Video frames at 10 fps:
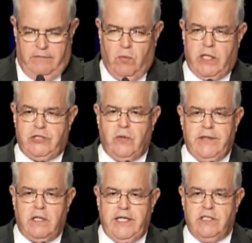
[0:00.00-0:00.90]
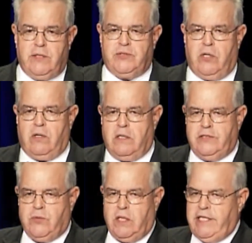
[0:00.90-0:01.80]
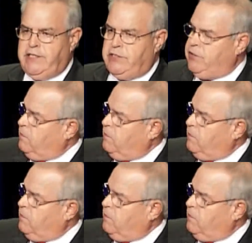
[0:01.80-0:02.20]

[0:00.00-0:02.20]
If you want to join the Leadership Circle, it's real easy.